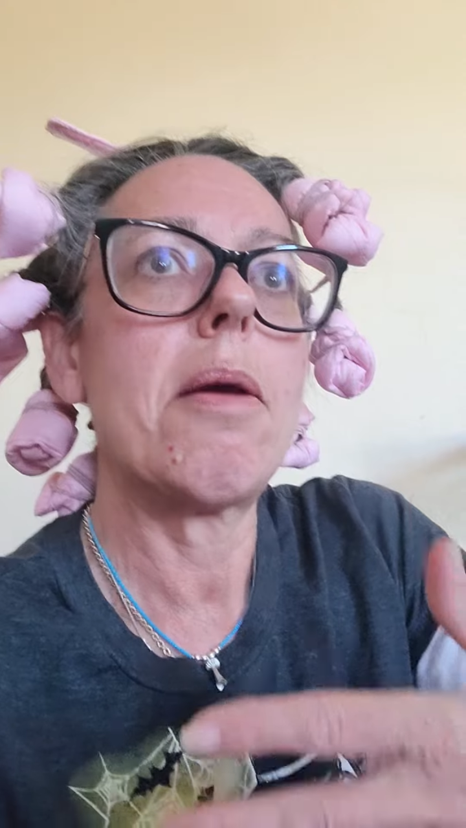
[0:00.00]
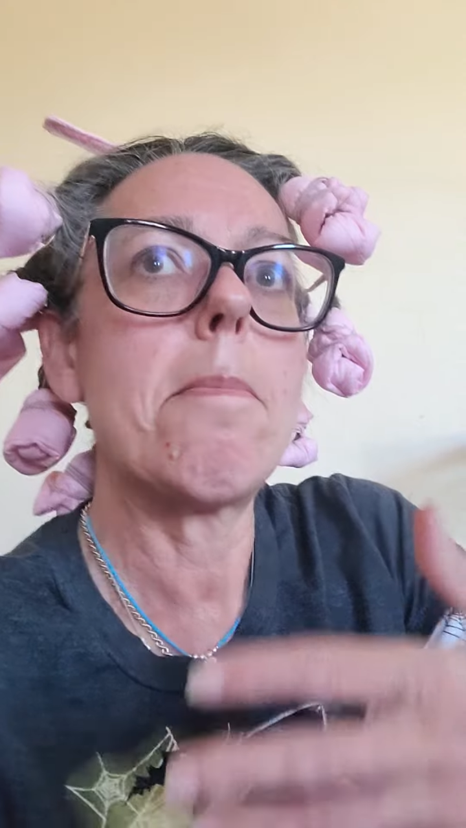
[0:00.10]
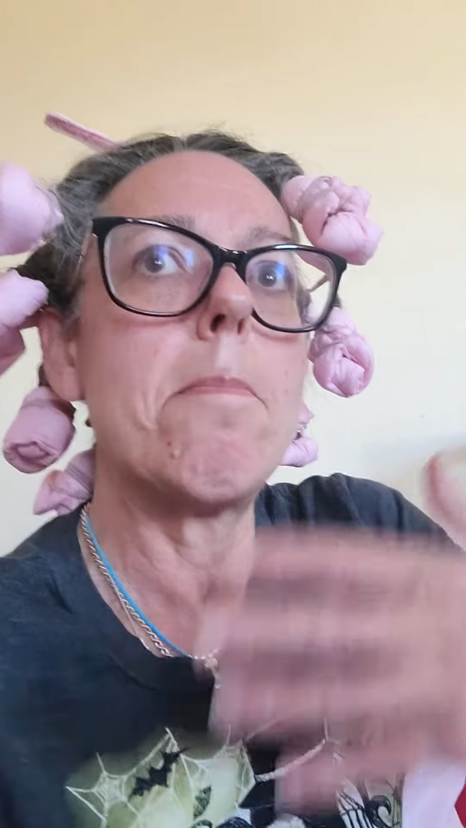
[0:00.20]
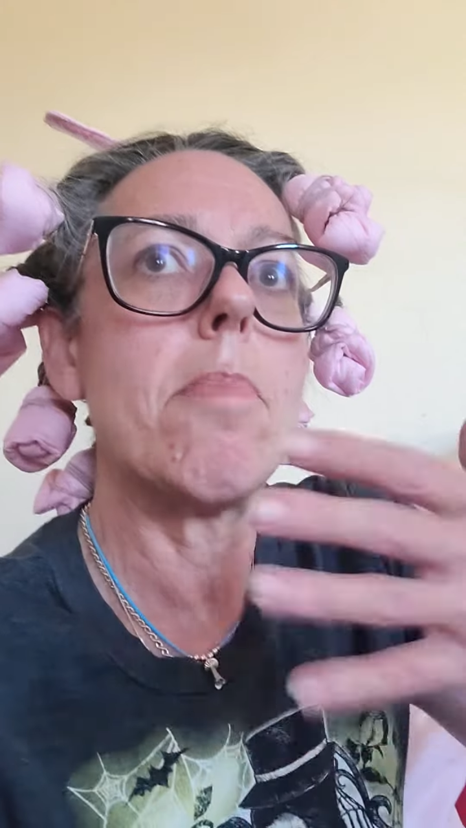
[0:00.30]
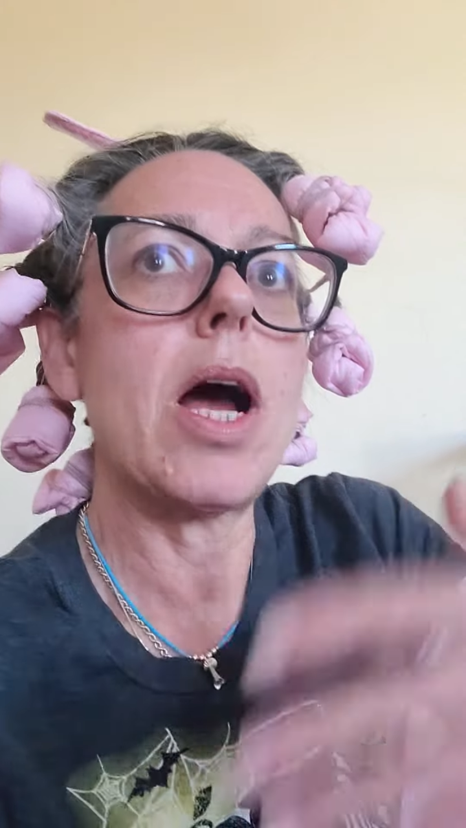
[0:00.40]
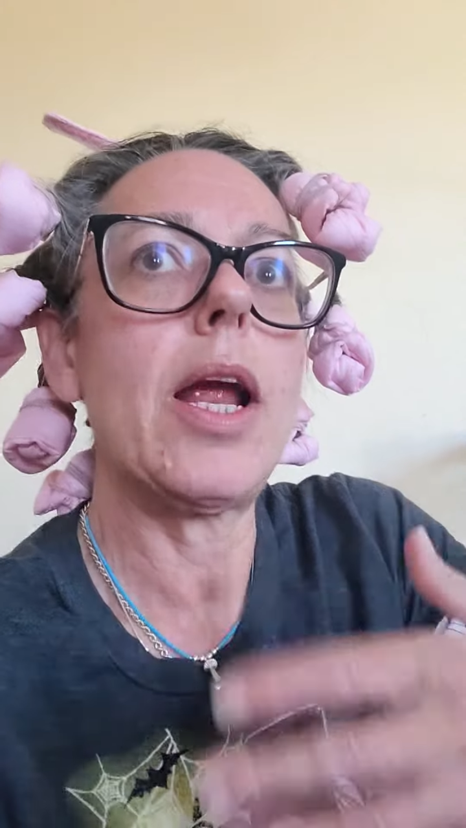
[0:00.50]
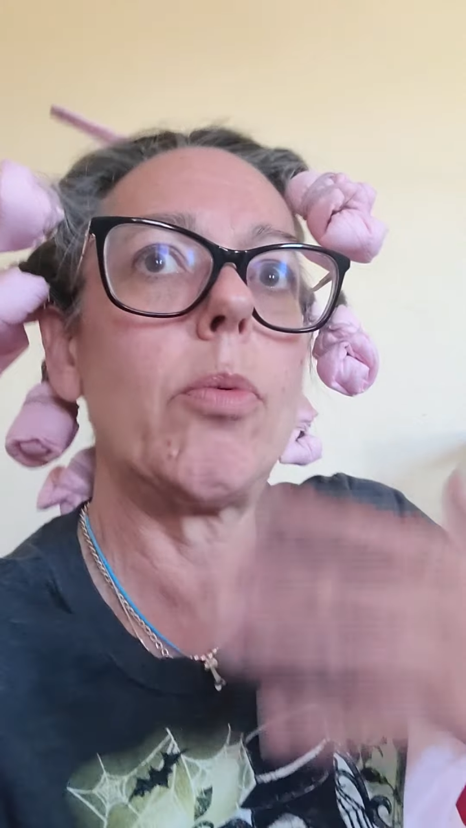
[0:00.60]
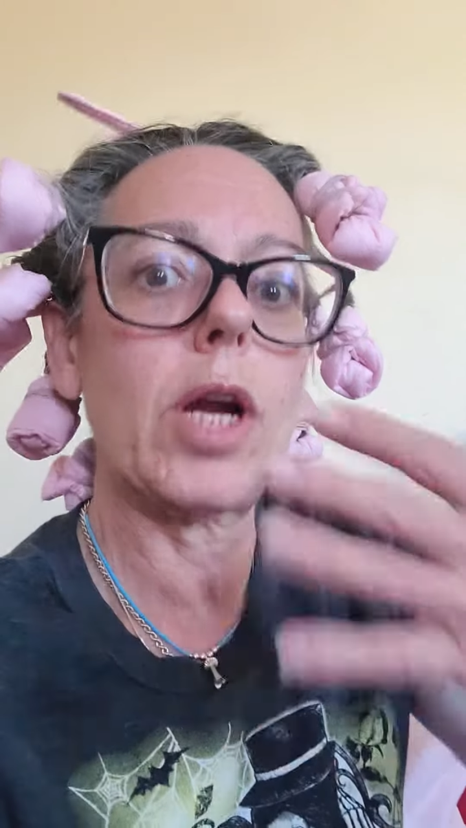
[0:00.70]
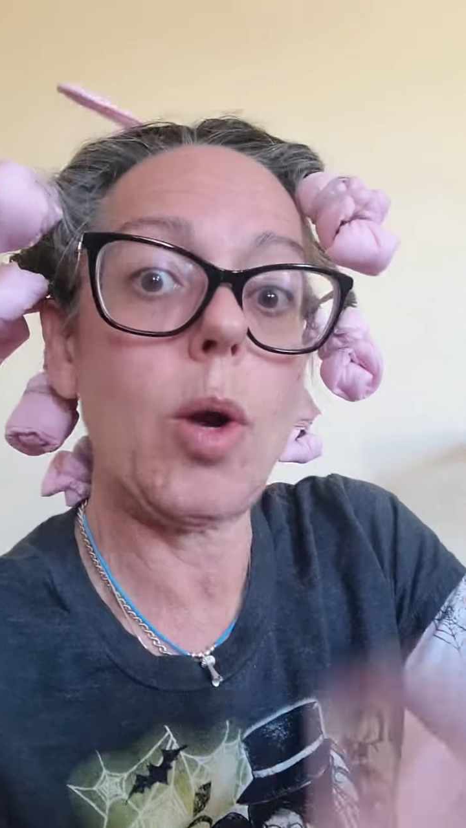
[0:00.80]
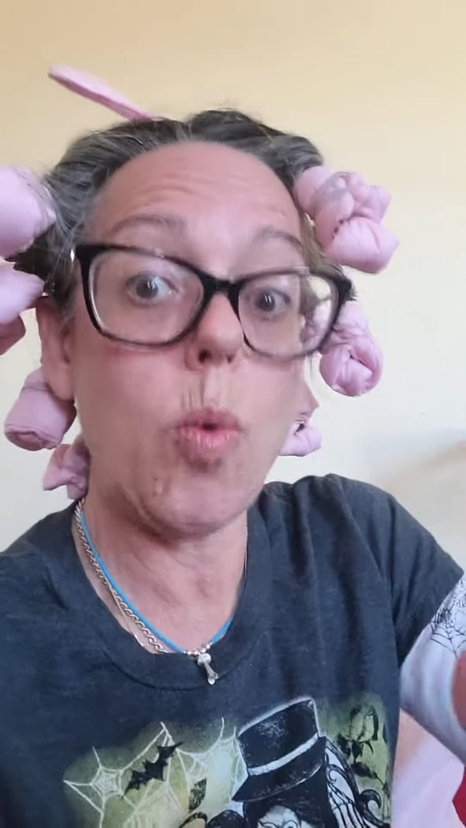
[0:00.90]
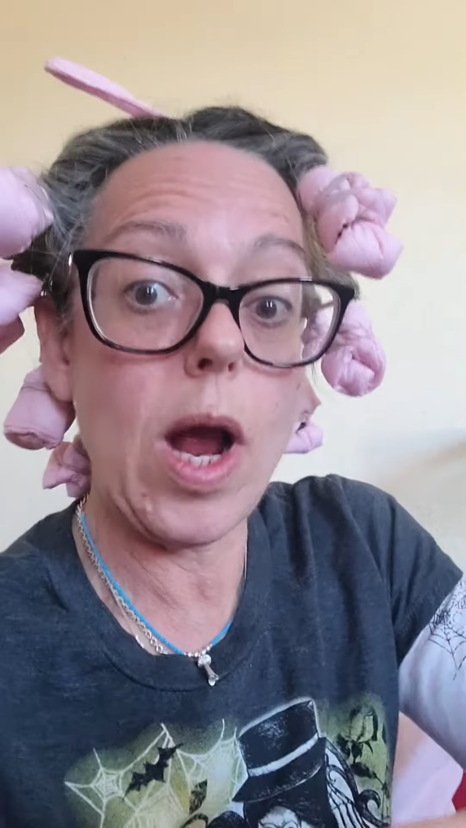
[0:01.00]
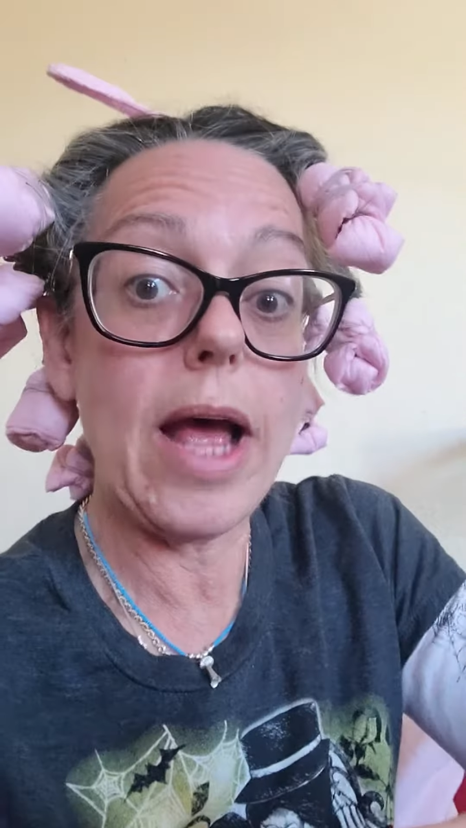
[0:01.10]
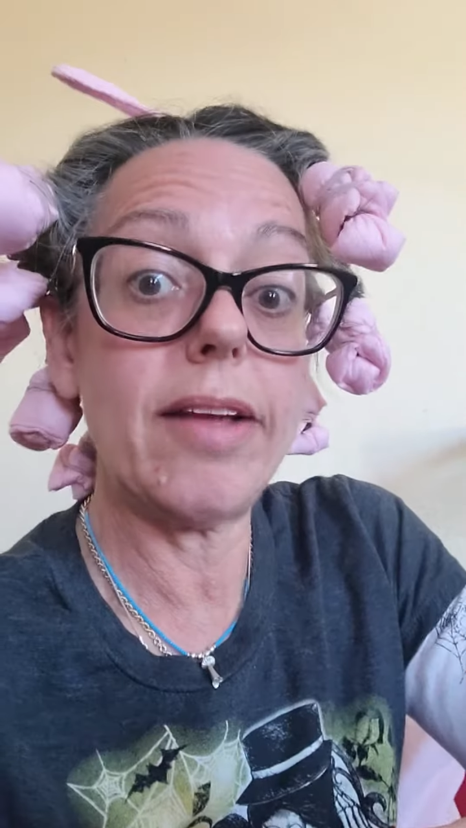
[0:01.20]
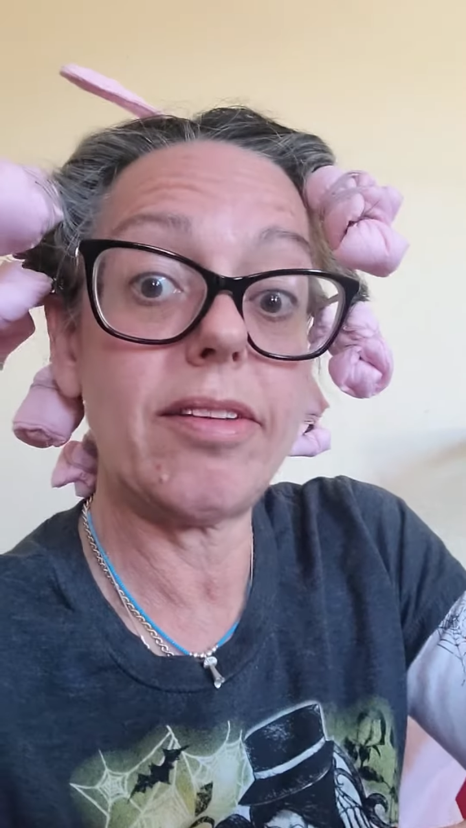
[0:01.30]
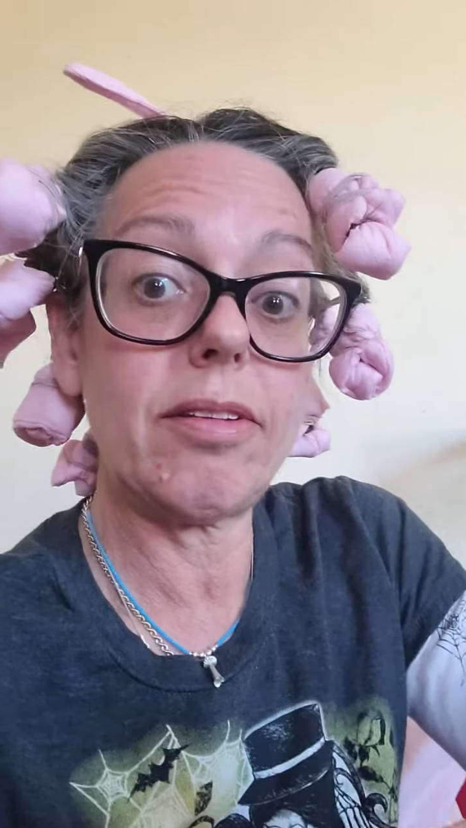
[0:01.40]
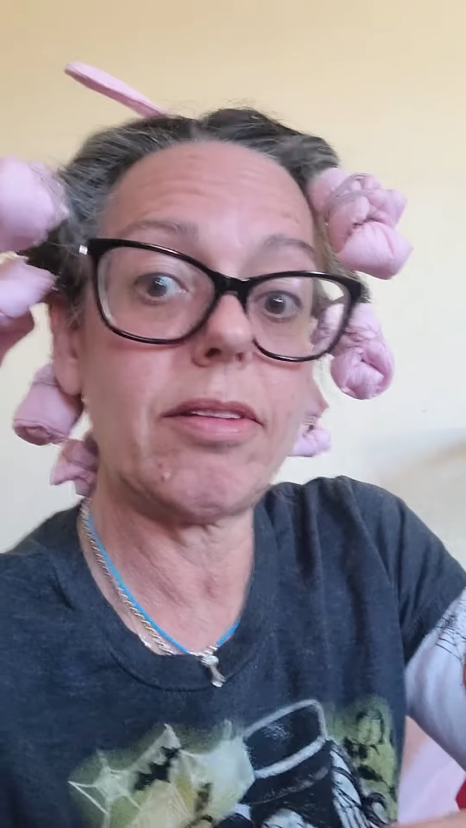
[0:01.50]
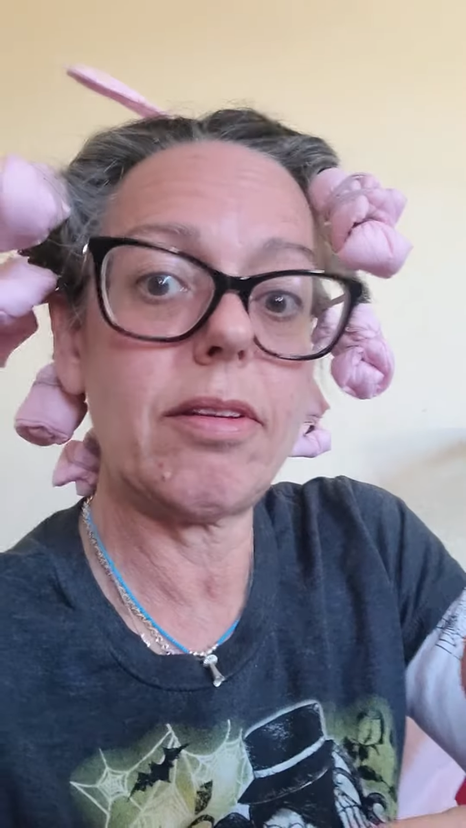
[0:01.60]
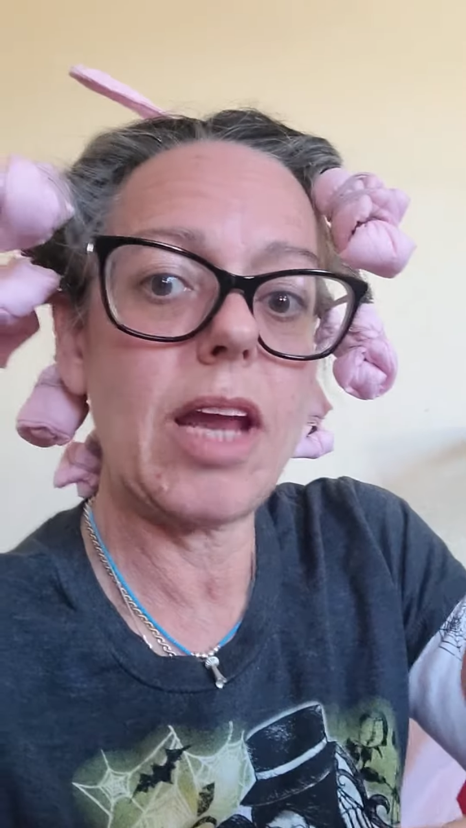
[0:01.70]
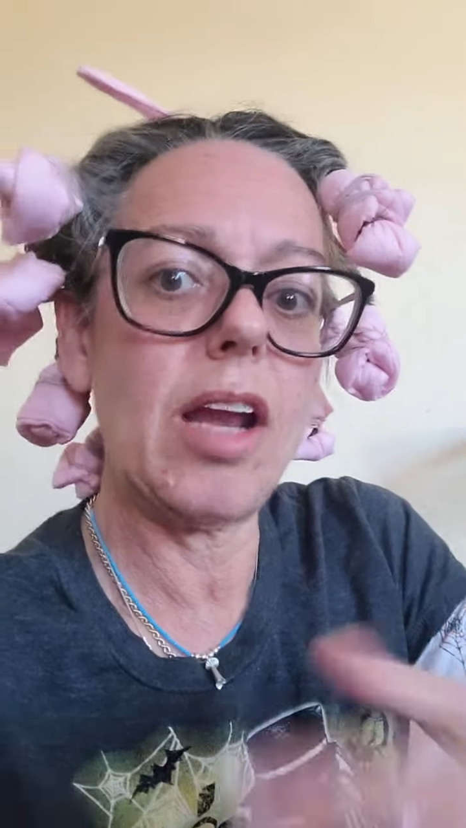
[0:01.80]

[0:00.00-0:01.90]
my requests